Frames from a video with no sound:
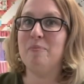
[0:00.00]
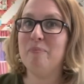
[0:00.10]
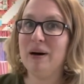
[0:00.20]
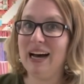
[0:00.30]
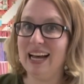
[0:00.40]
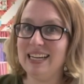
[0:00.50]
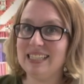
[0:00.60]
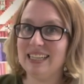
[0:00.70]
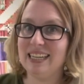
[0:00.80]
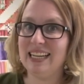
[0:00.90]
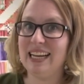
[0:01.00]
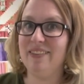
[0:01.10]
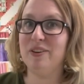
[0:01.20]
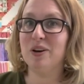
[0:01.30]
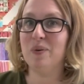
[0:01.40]
But if
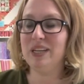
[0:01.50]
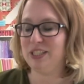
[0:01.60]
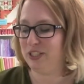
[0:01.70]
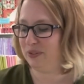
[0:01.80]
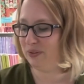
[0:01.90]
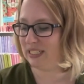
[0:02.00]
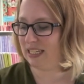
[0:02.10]
you're going to use